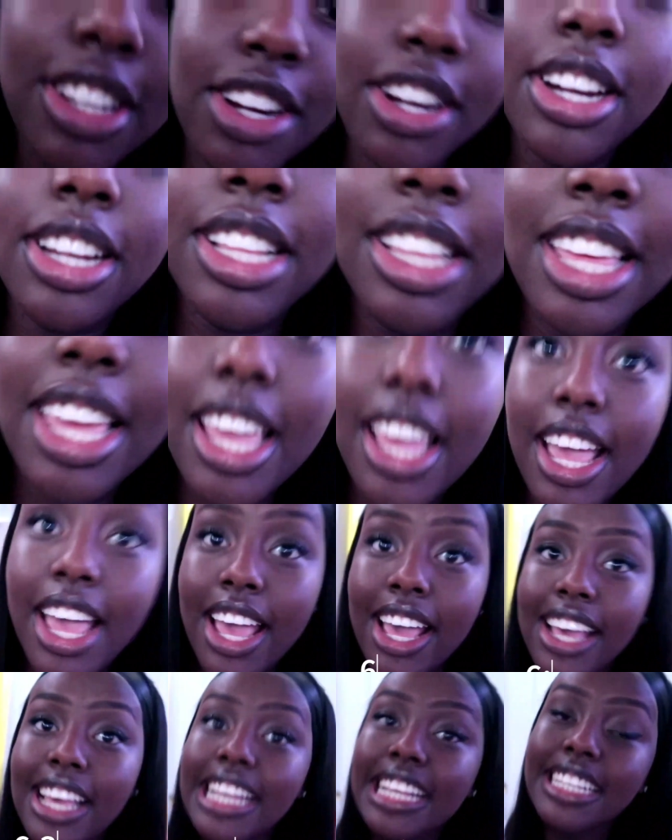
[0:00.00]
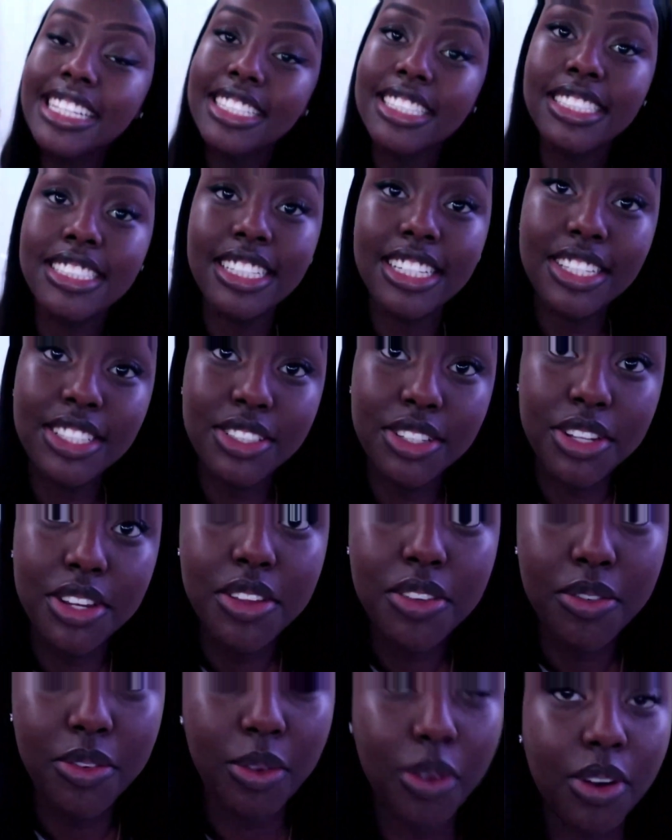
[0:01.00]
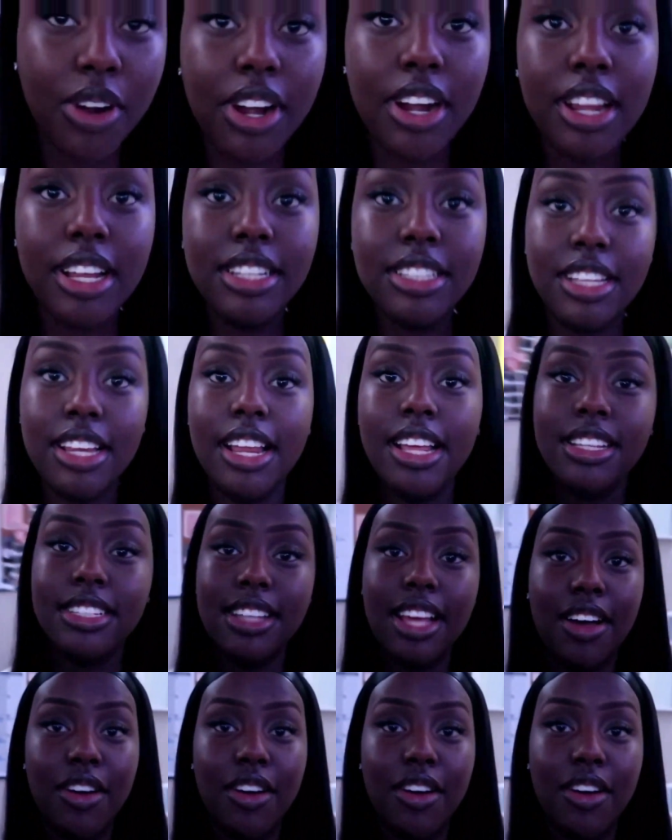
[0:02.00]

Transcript: currently 6:34. And today's